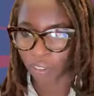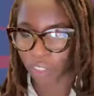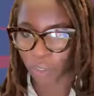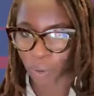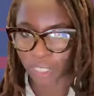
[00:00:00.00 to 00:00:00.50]
of
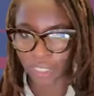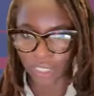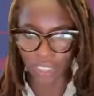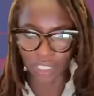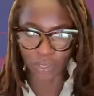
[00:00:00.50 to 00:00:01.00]
your
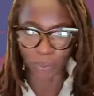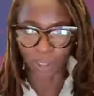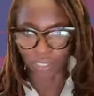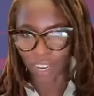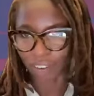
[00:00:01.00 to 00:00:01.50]
questions
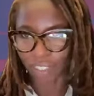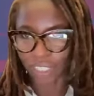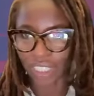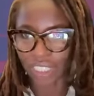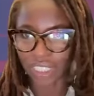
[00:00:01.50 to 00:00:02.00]
throughout the
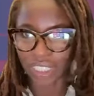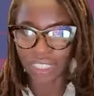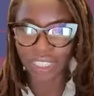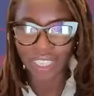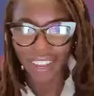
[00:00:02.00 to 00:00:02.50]

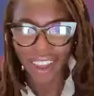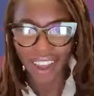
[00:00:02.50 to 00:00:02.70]
conversation.